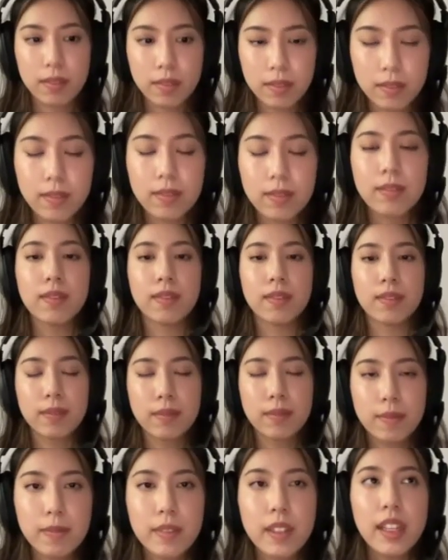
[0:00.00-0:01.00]

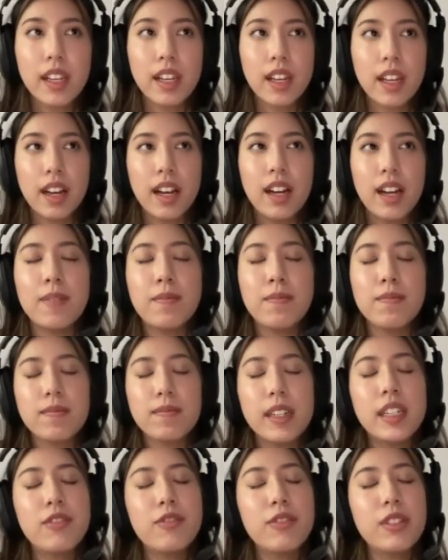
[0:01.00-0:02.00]

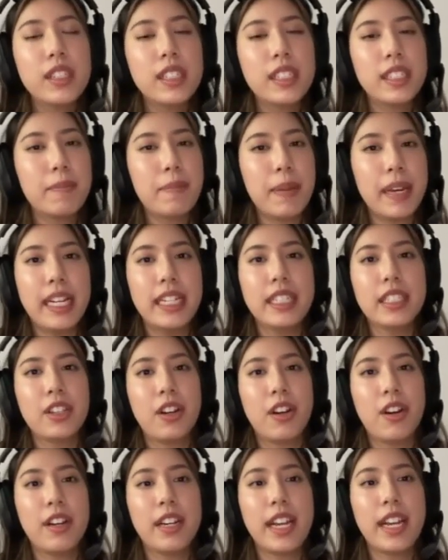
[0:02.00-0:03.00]
It really depends
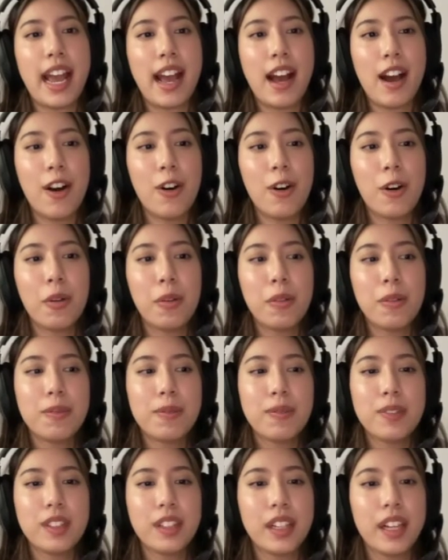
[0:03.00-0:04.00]
on how
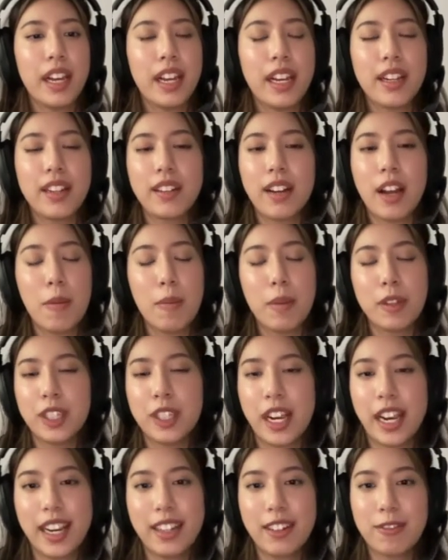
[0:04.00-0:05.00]
much
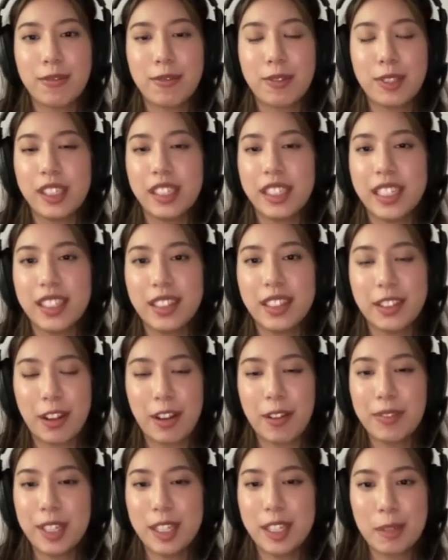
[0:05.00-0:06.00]
I really
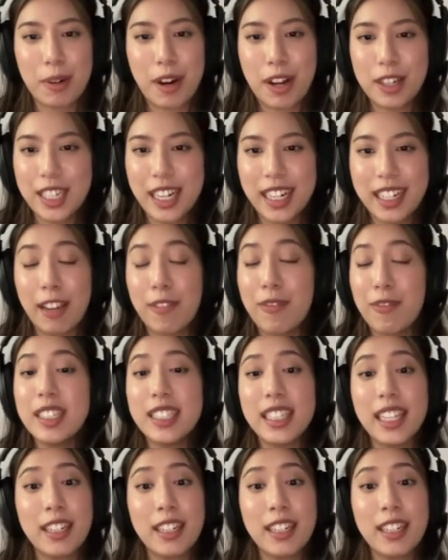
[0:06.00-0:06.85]
love this project. If it's like